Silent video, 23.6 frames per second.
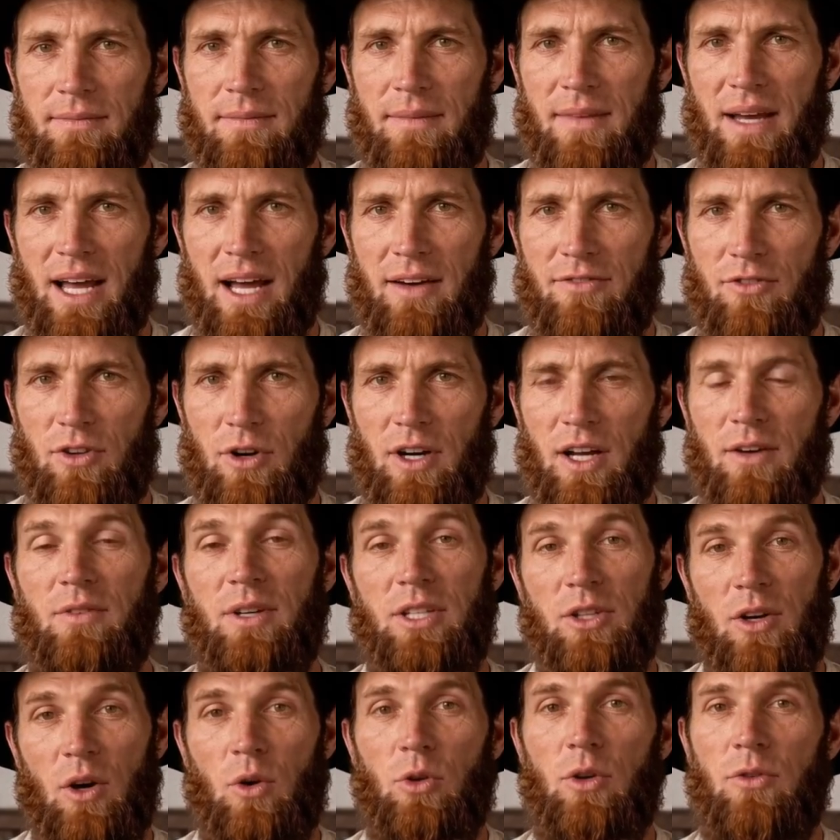After
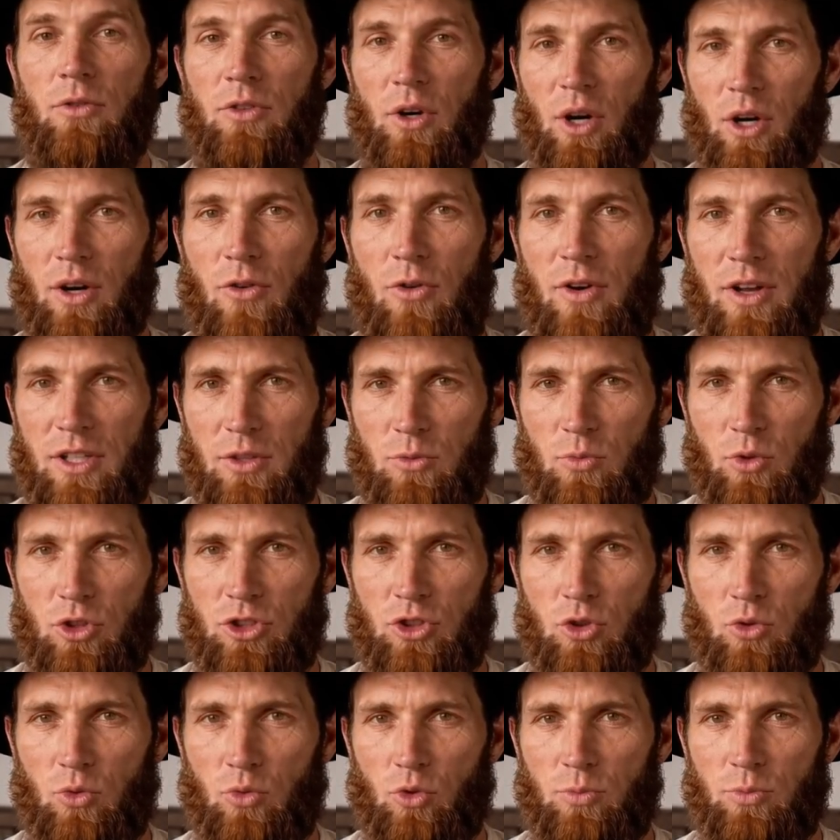every load of laundry, when
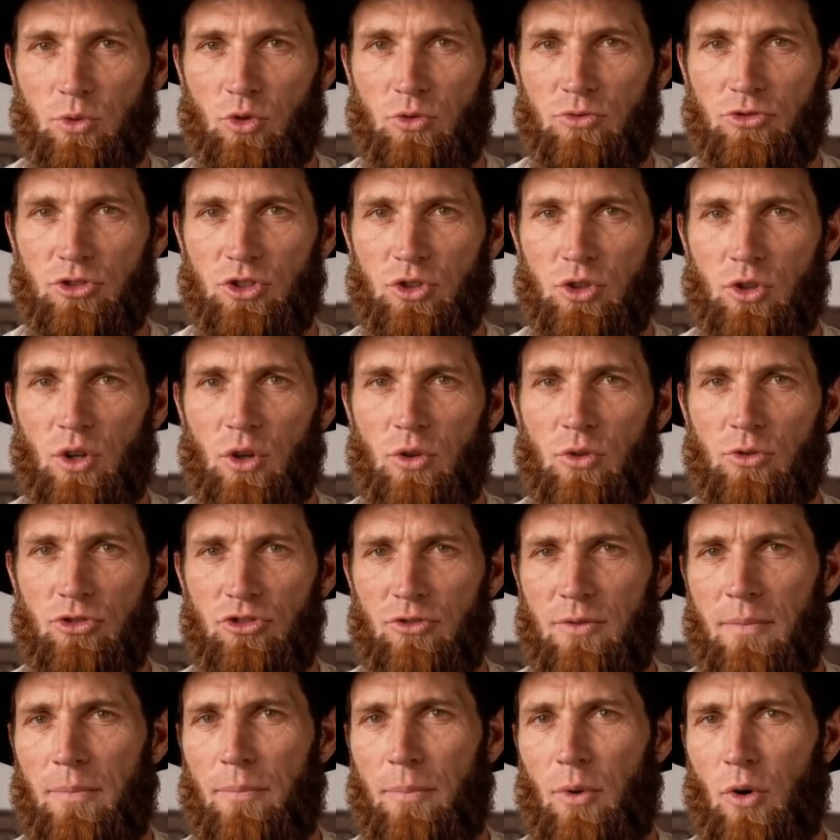you remove the
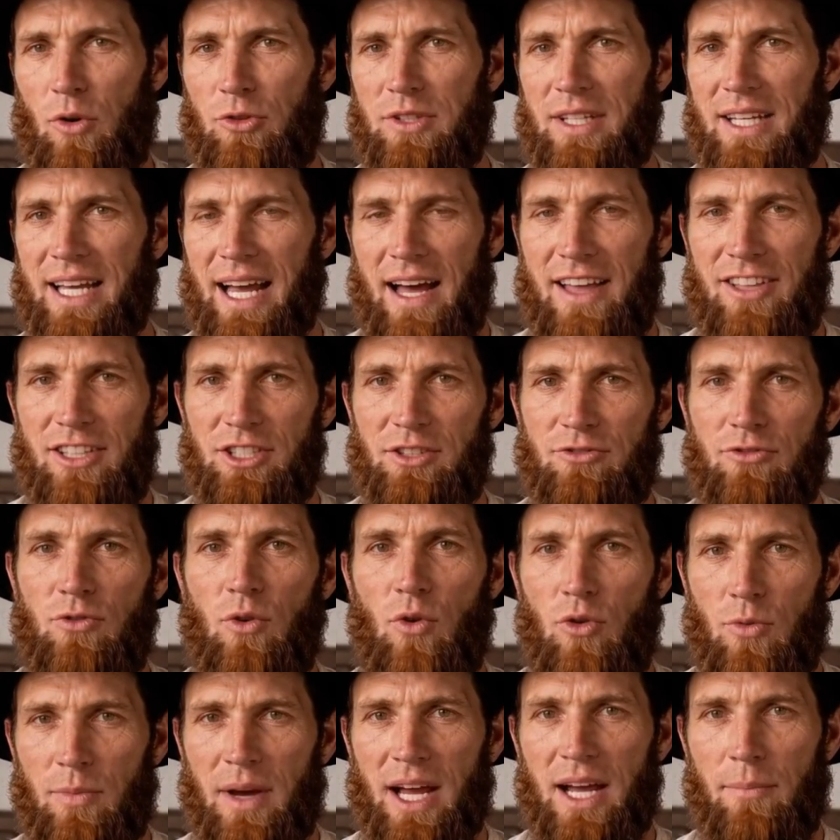clothes, pull the gasket
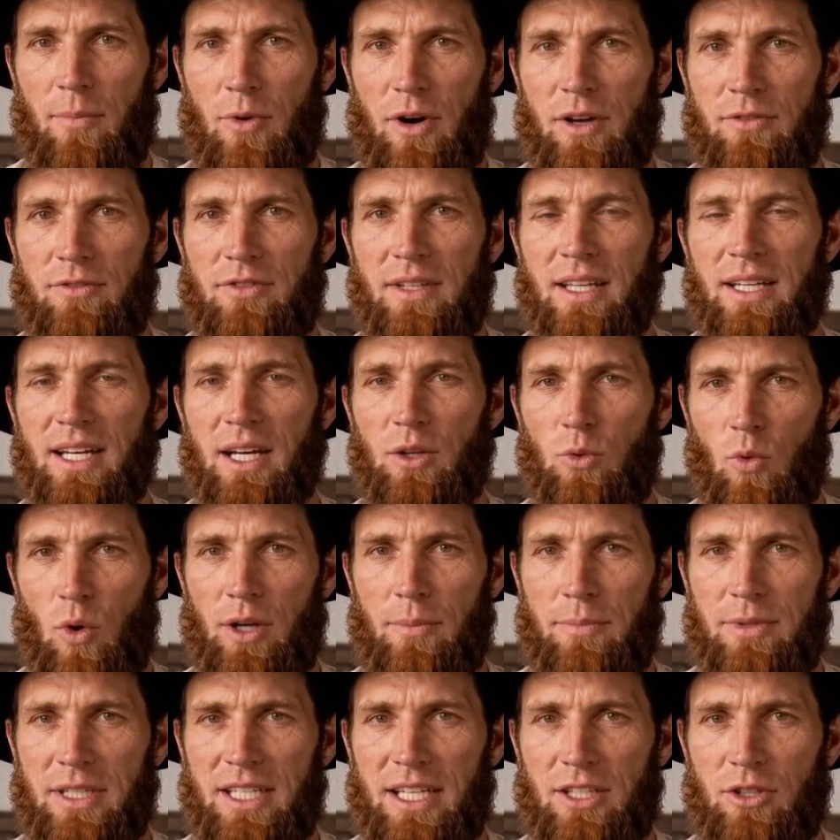fold back briefly and
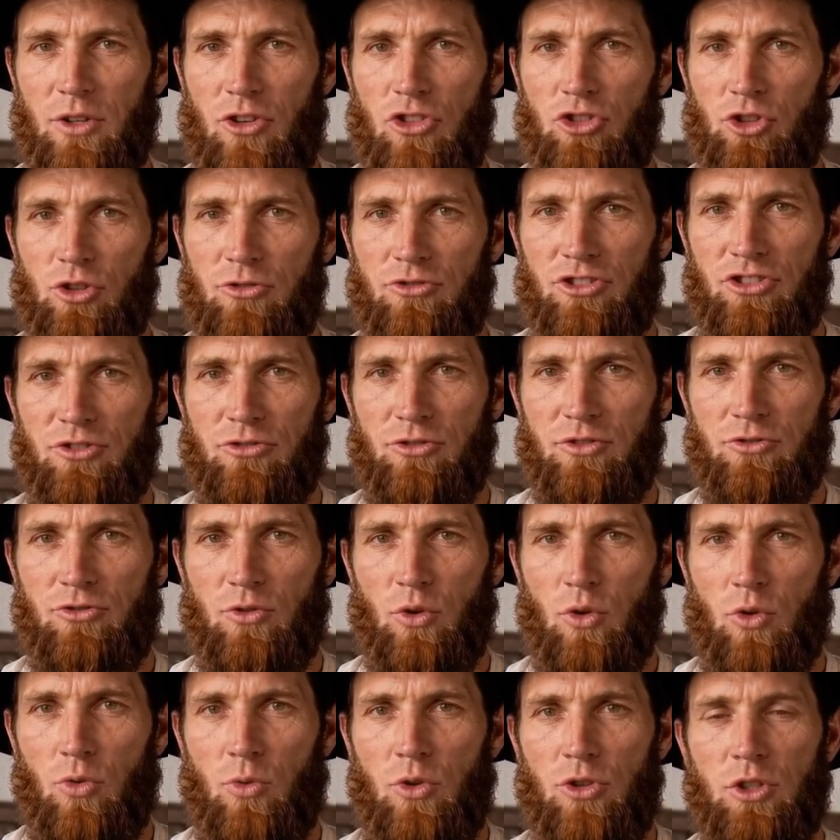wipe the inner surface of the
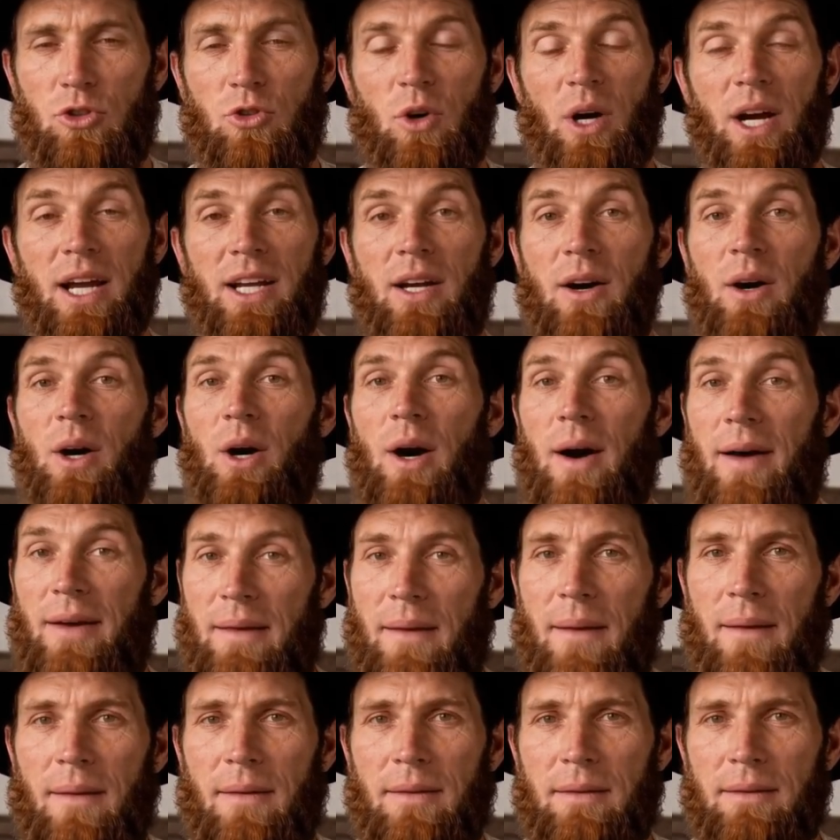fold with a dry cloth.
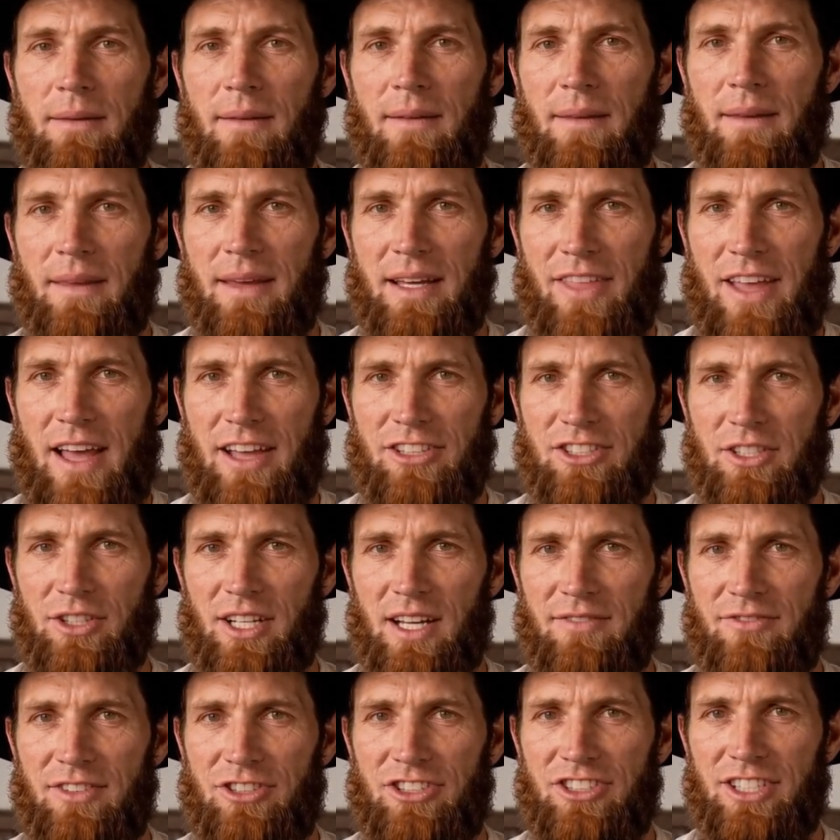It takes
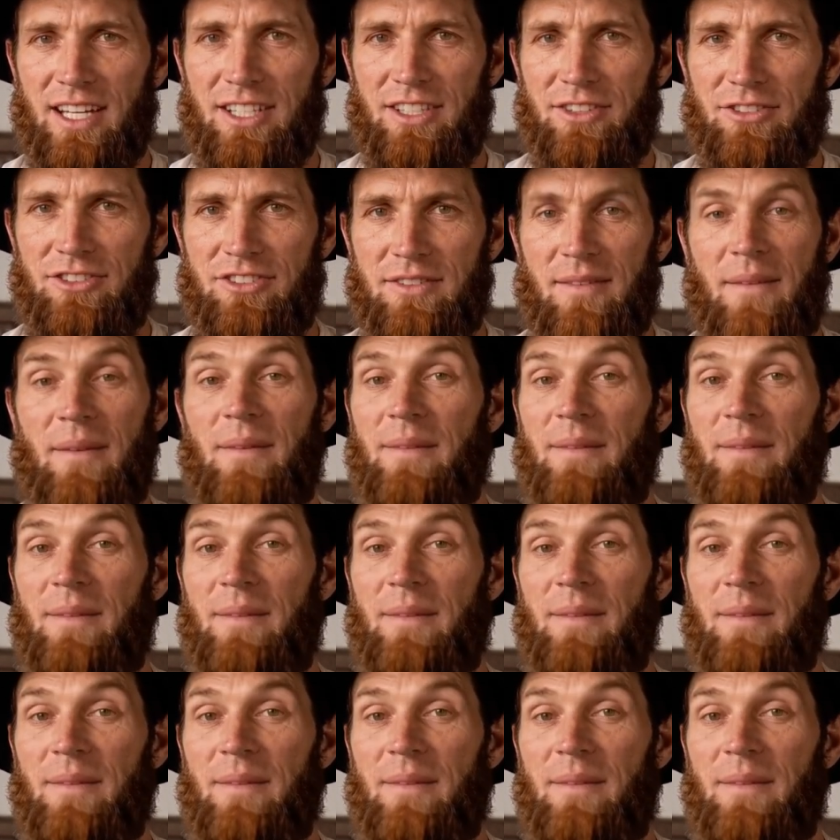11 seconds.